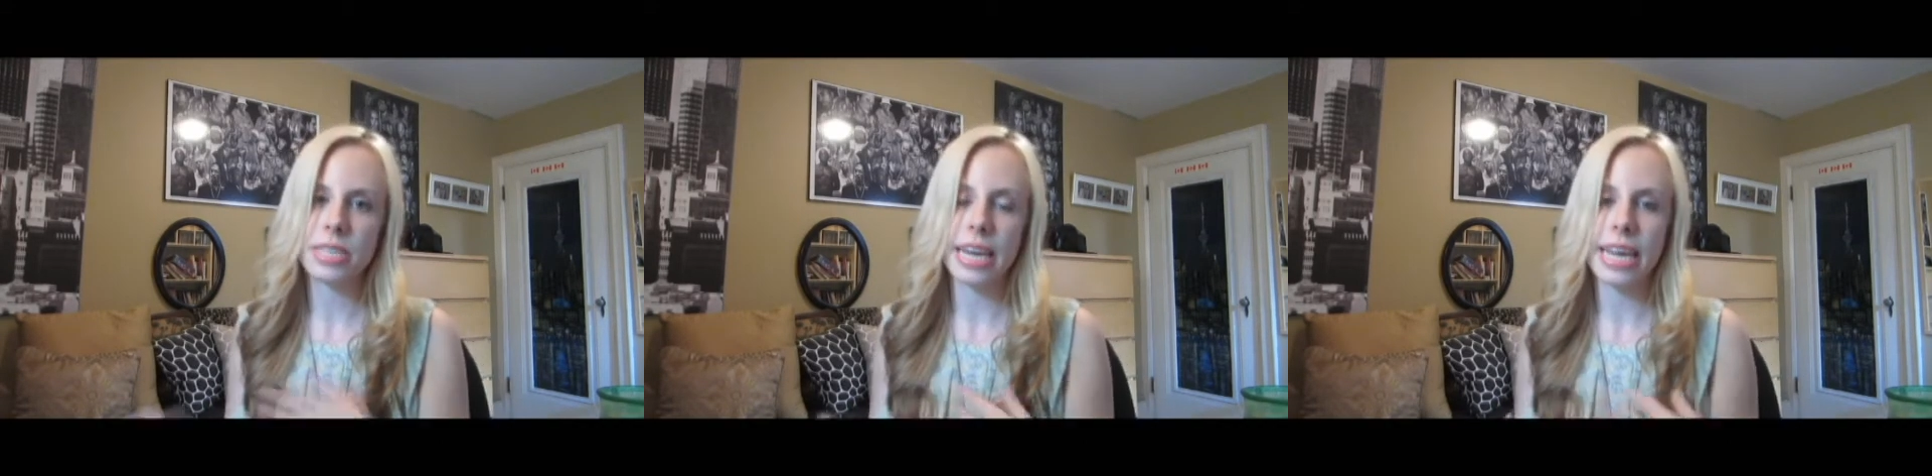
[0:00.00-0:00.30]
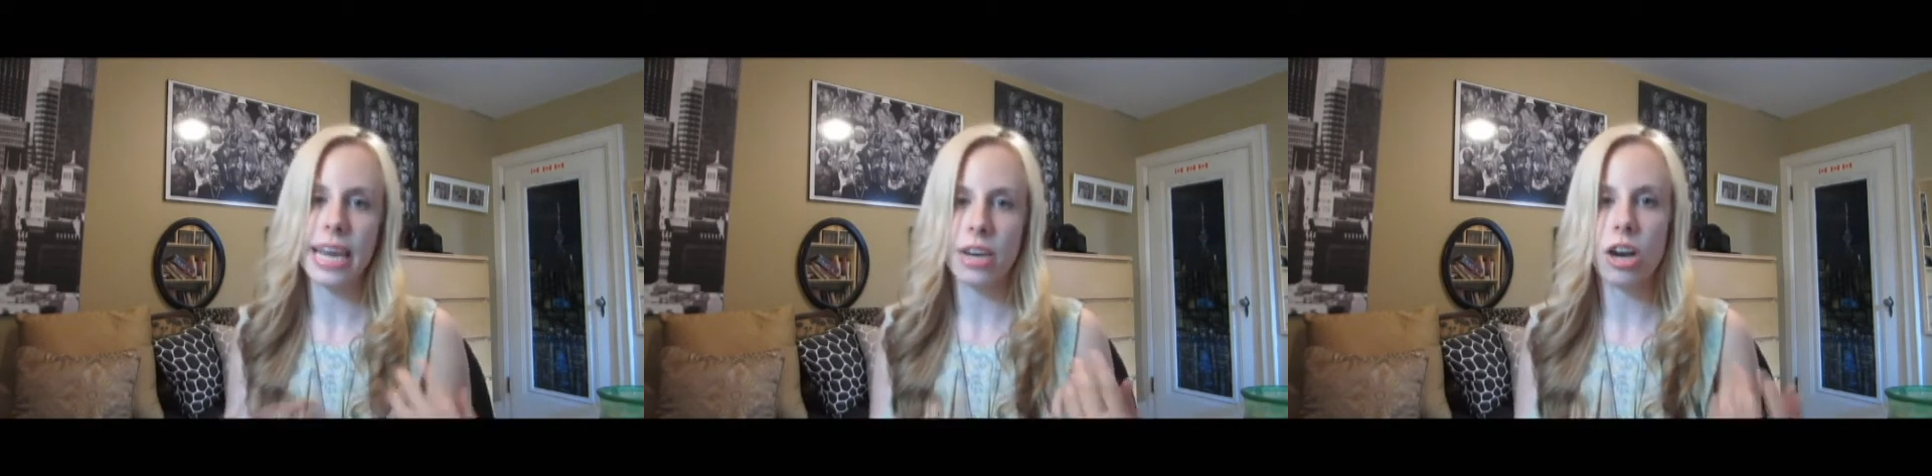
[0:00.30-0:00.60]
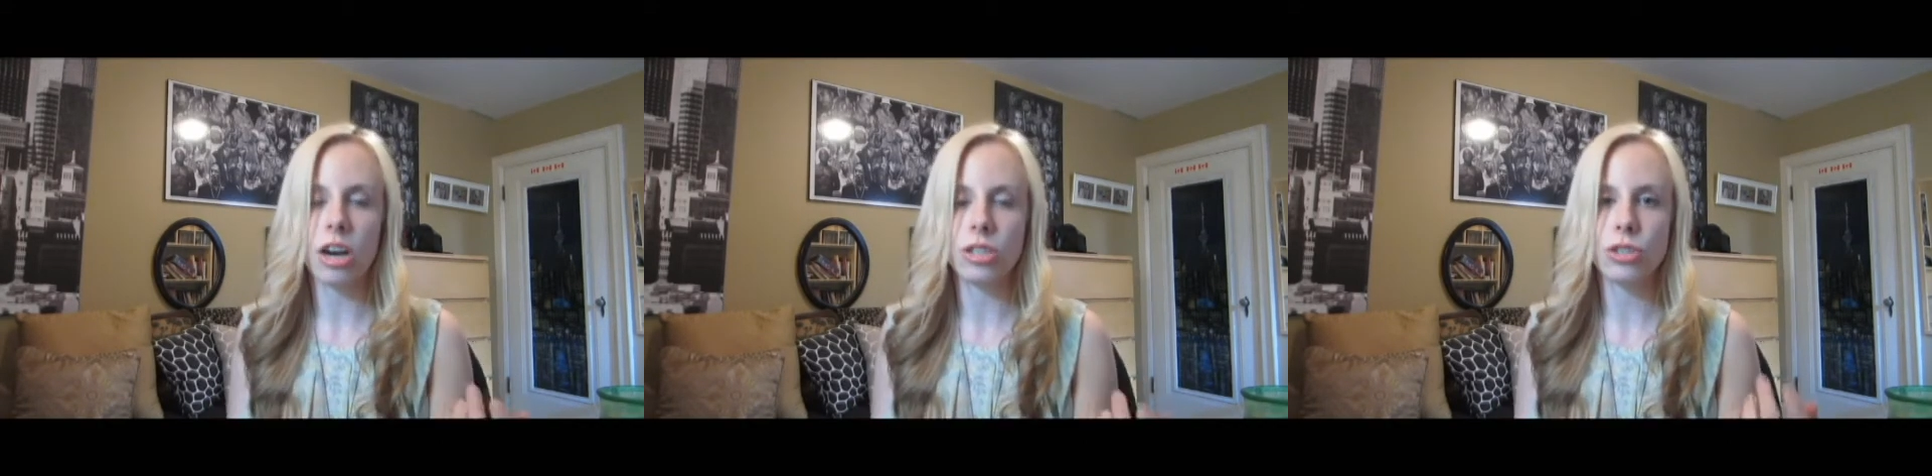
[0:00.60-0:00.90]
that he had
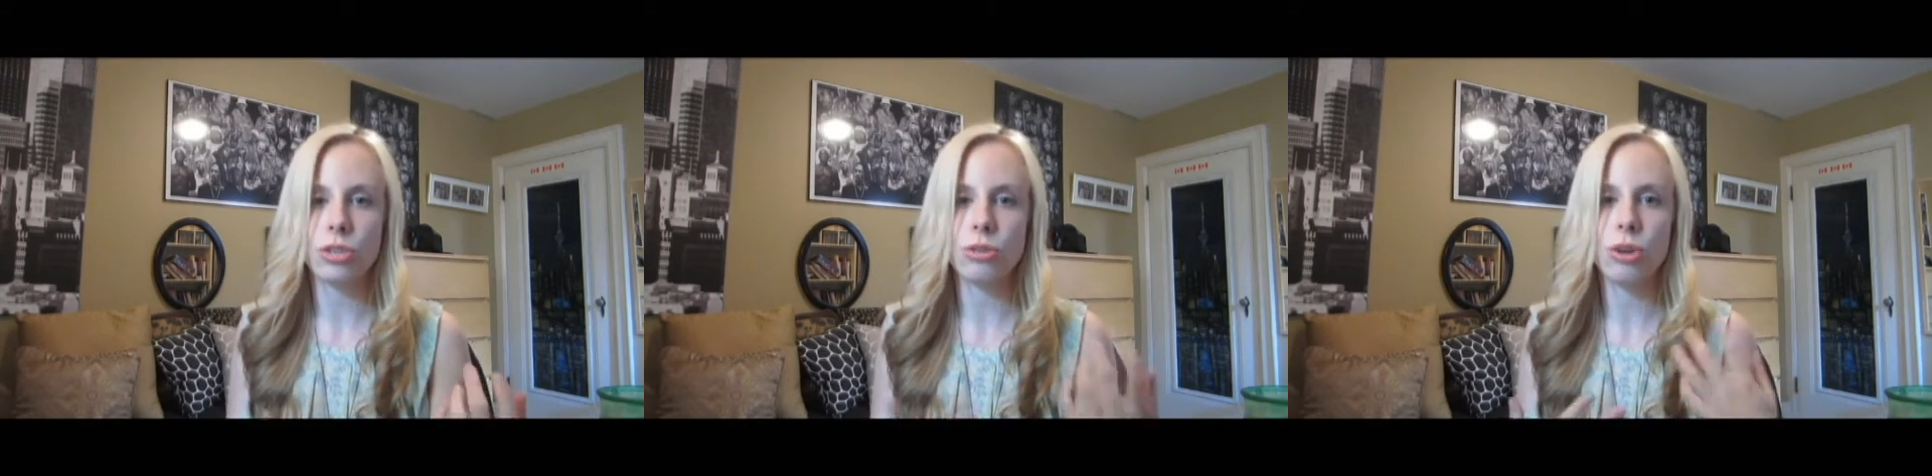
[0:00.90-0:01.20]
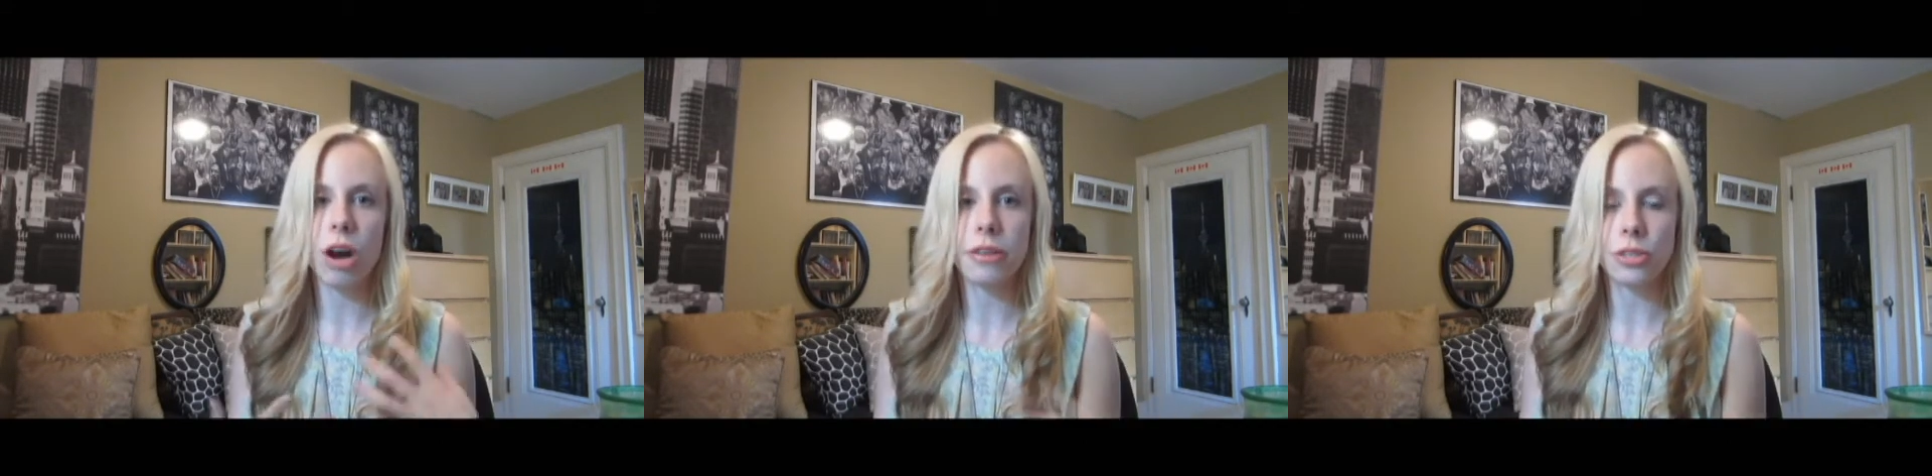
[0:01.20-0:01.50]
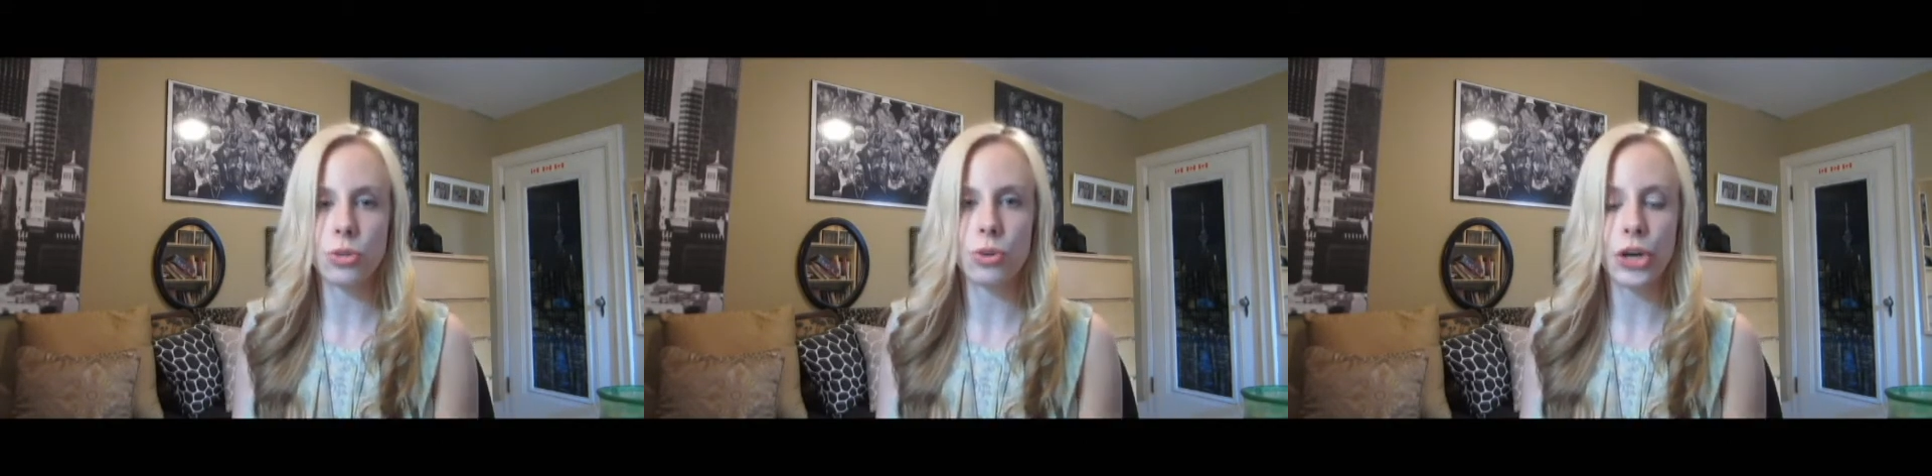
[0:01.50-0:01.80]
gone to on the
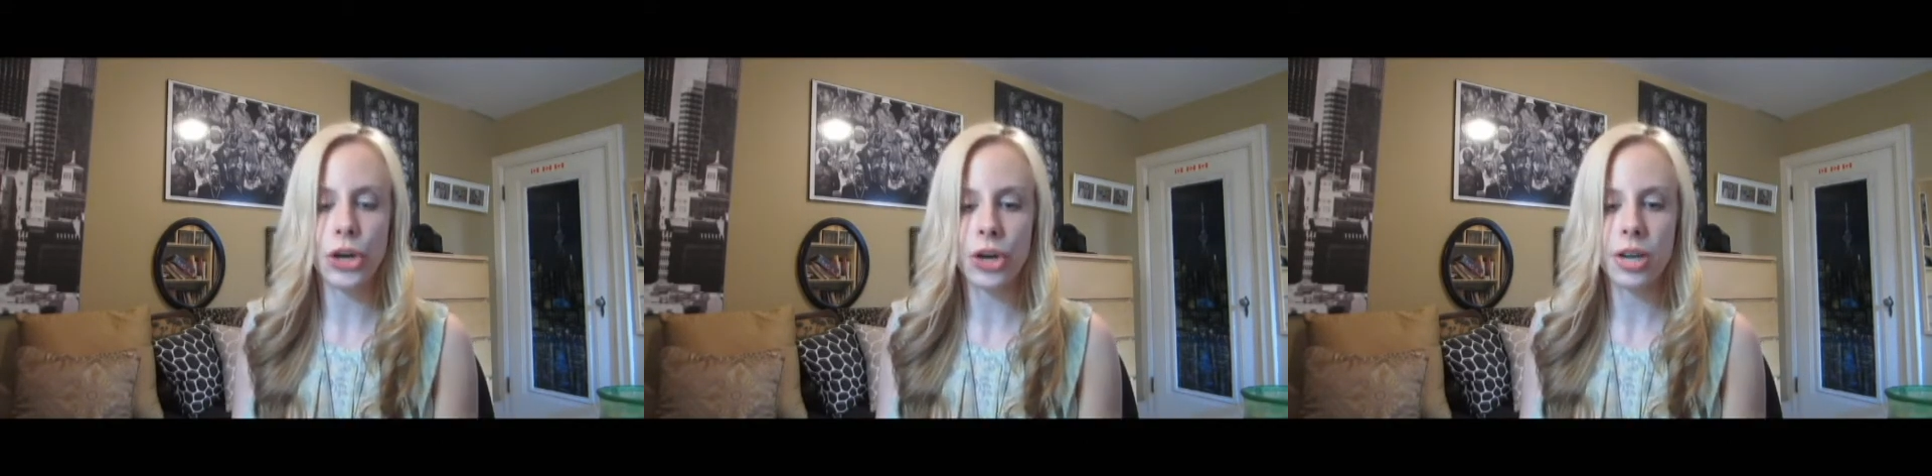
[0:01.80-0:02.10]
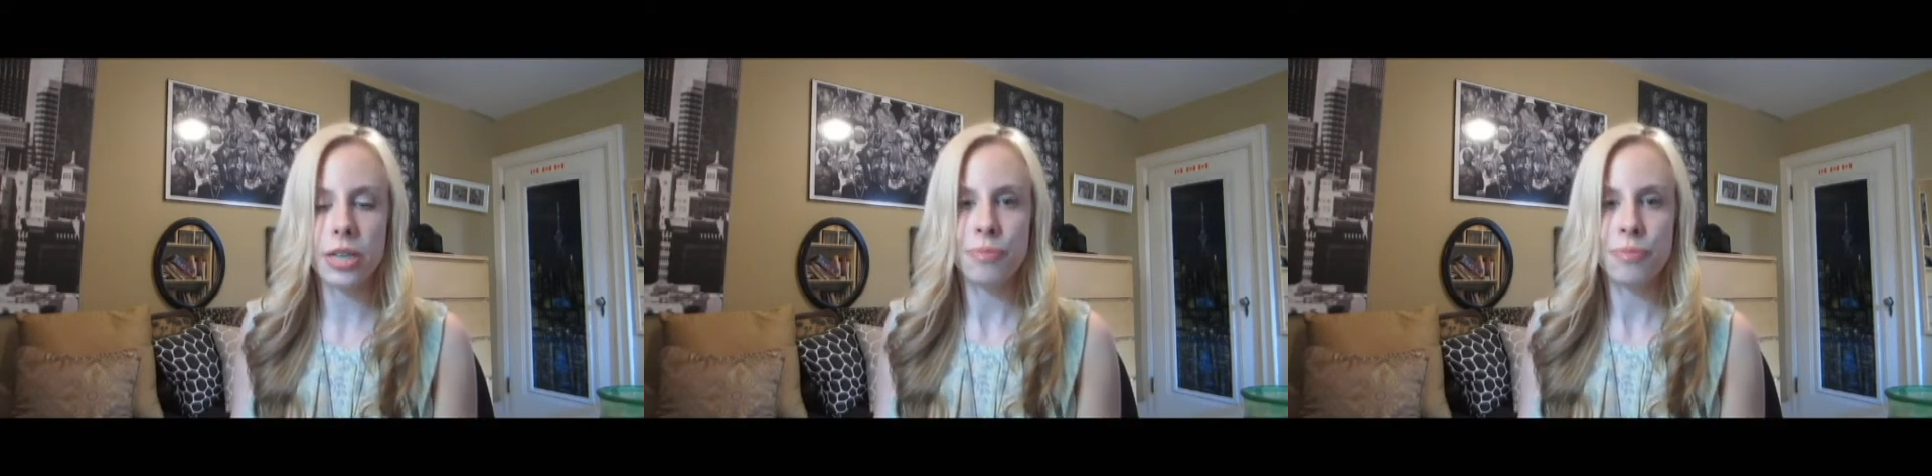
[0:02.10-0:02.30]
tour.